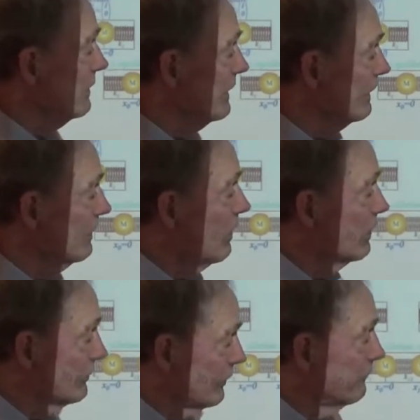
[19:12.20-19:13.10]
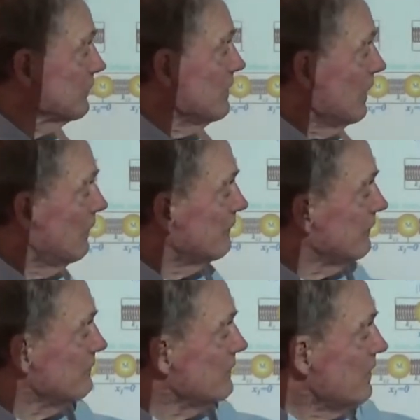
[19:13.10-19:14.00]
analogs of, of,
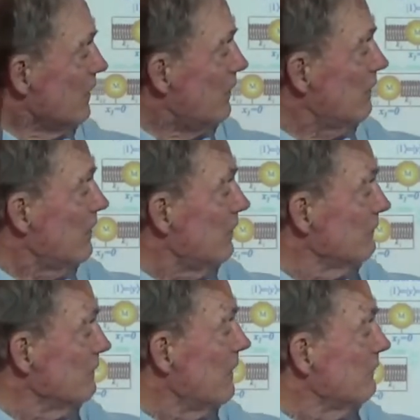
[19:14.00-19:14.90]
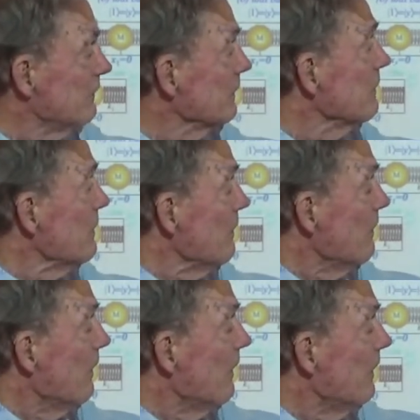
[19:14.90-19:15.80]
a, of, a, of
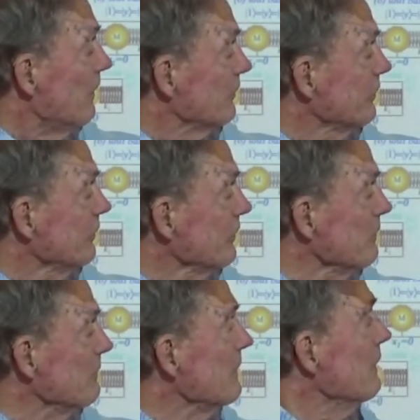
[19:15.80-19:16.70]
a, a system,